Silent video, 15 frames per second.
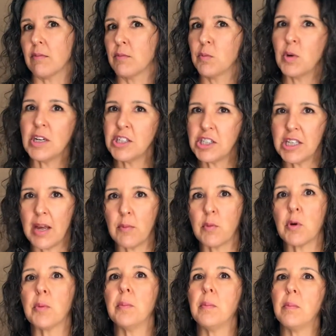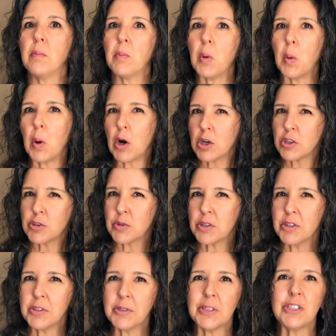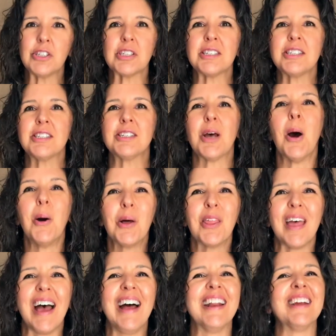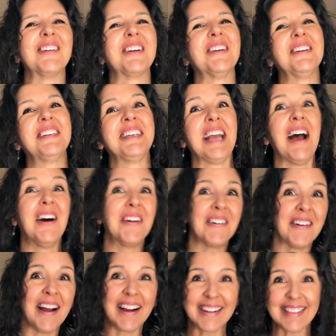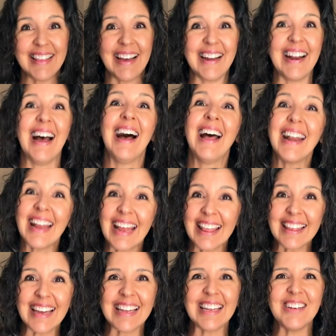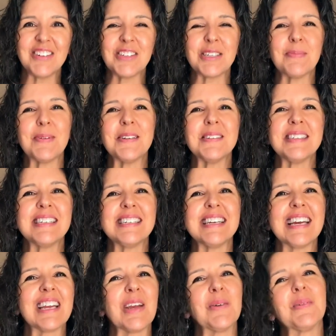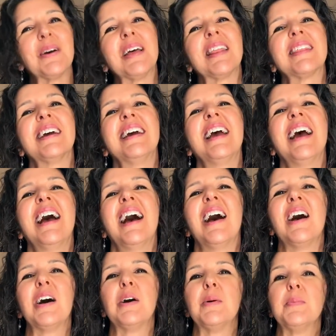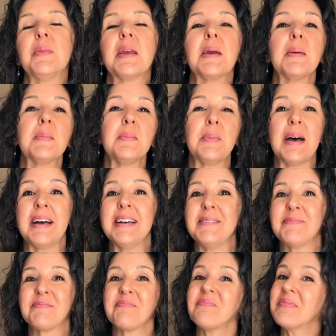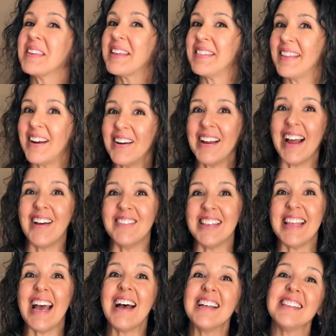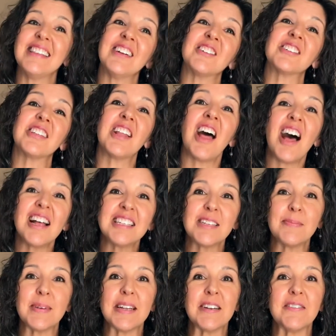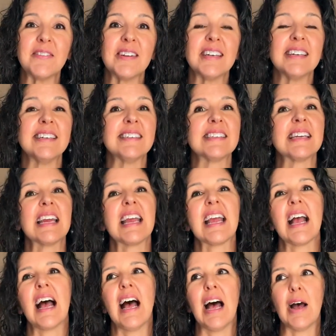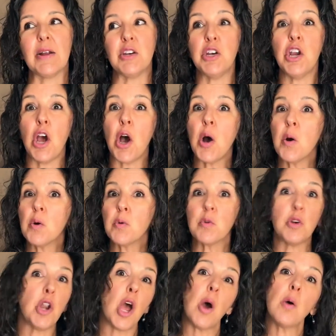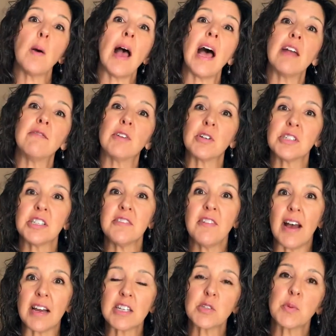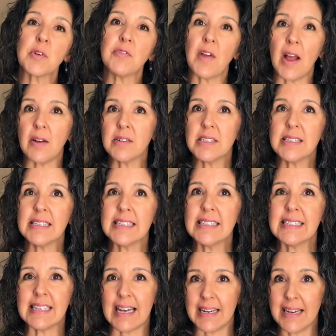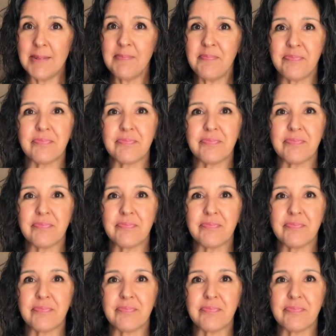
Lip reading: wish that were more true, just so that it could counteract that honey that you're supposed to take it with. But there you have it. There's lots of benefits. No adverse effects were found in this study.